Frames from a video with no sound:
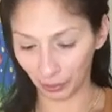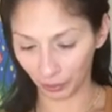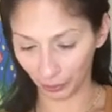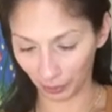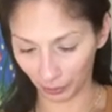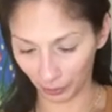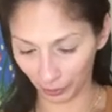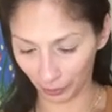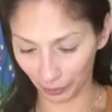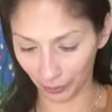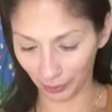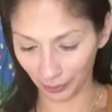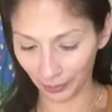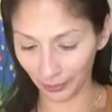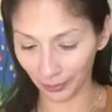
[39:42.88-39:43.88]
to say that.
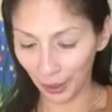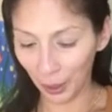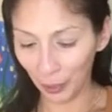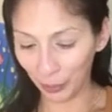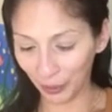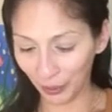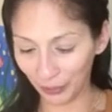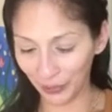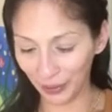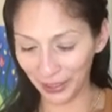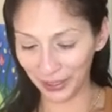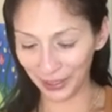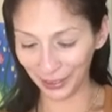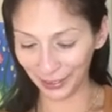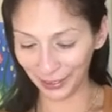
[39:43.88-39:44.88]
But
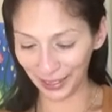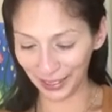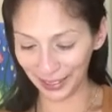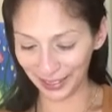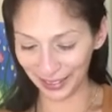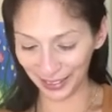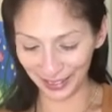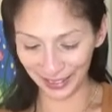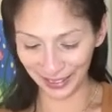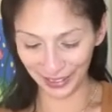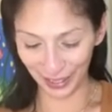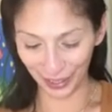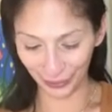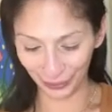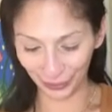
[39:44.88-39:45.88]
eventually, as things
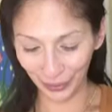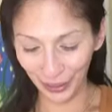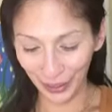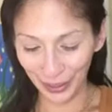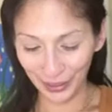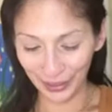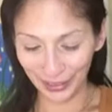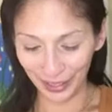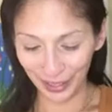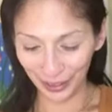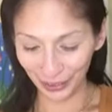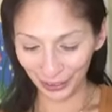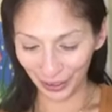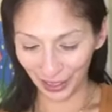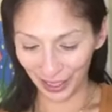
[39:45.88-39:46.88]
settle down,
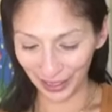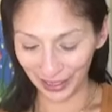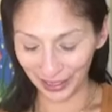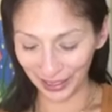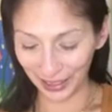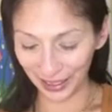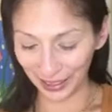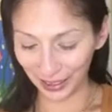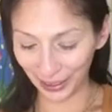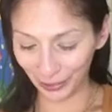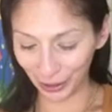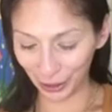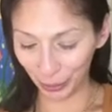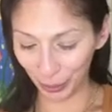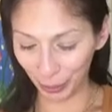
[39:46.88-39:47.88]
your honesty and courage
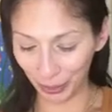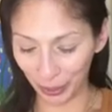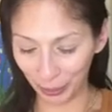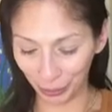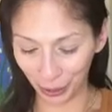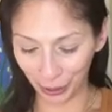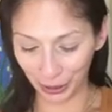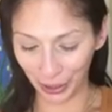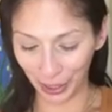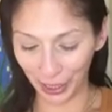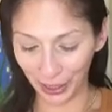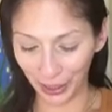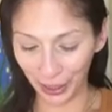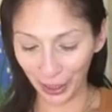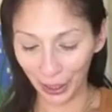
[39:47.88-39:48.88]
will be appreciated.
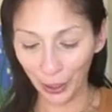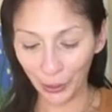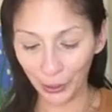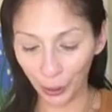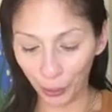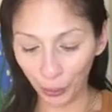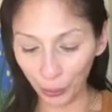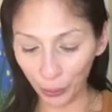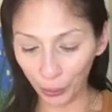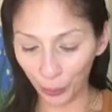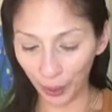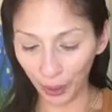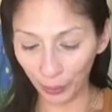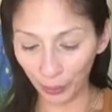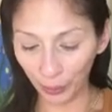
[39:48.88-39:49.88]
Don't dwell
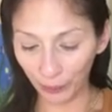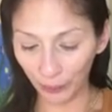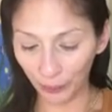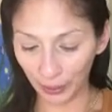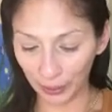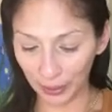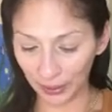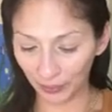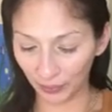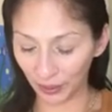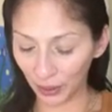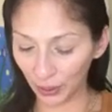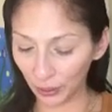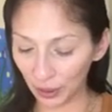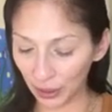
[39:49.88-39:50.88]
on feelings of
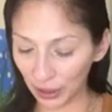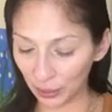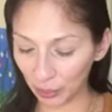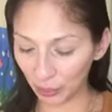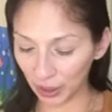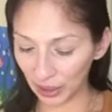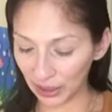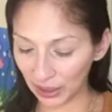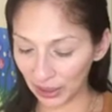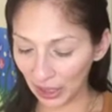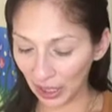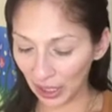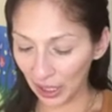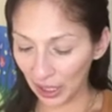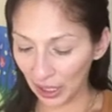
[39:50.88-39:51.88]
guilt. Express
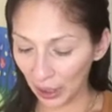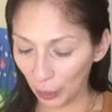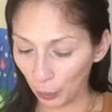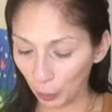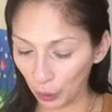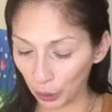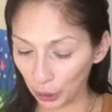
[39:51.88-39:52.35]
what